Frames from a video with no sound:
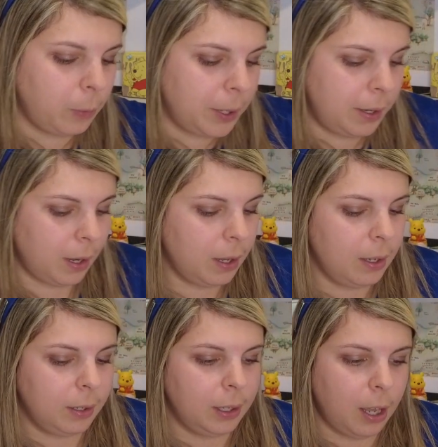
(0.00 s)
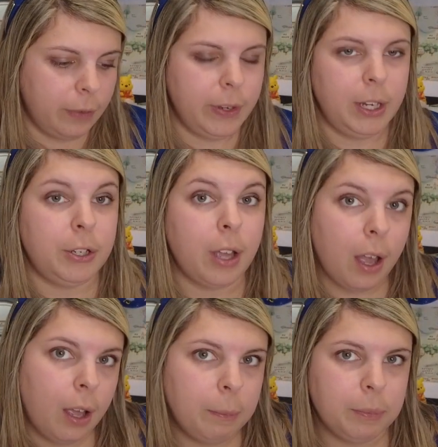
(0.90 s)
one of each
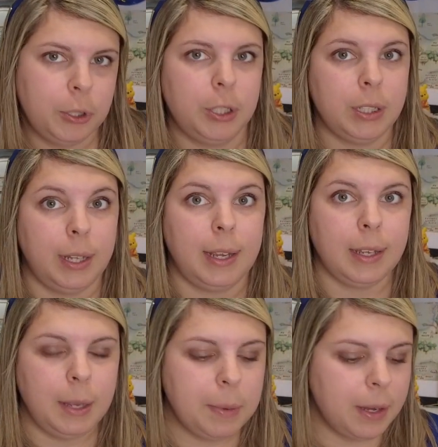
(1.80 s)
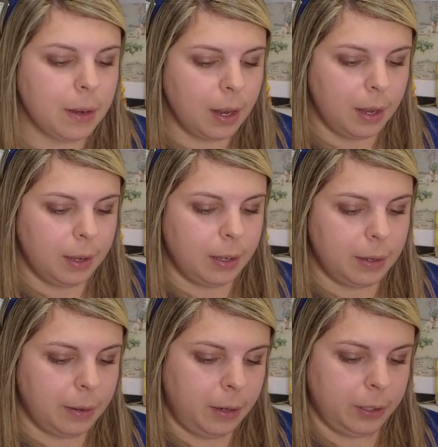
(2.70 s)
up just to like keep it,
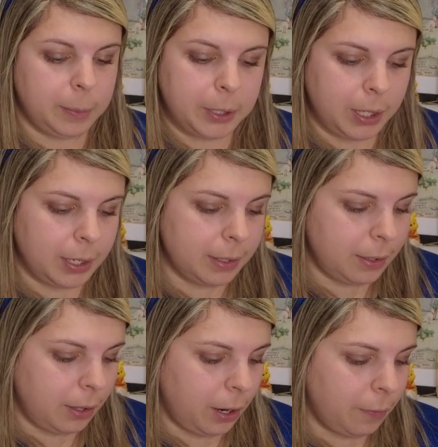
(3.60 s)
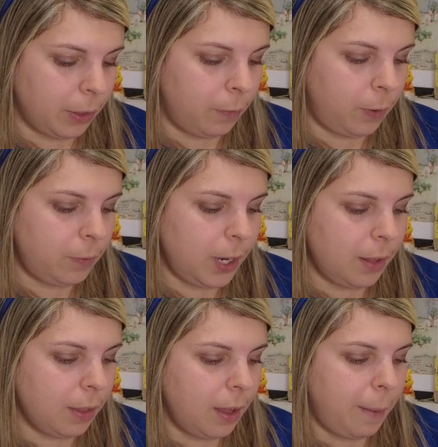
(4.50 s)
you know, especially because they are for the
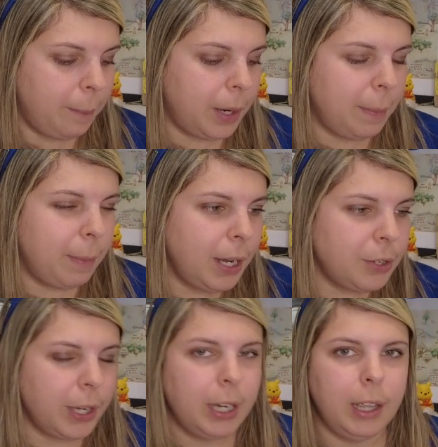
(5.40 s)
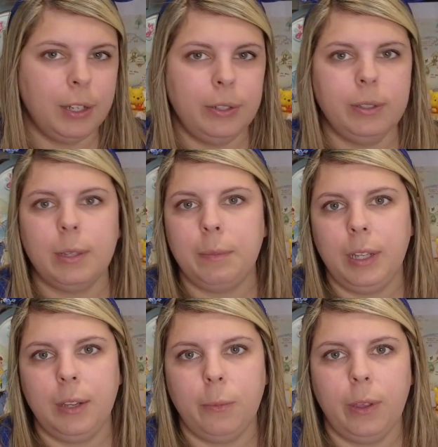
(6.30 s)
50th, but I might try to like do
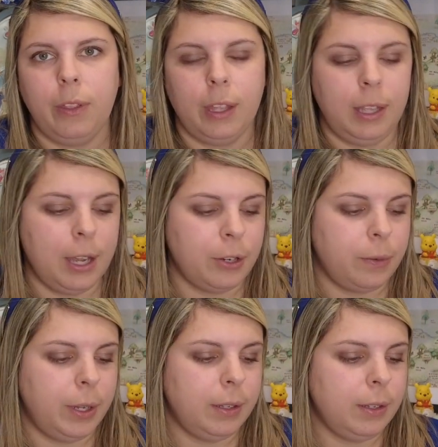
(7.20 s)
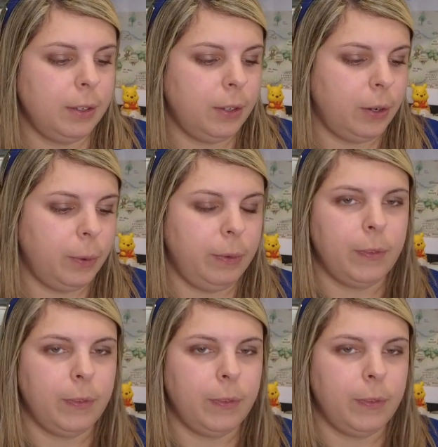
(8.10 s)
something with like the extra ones. So we've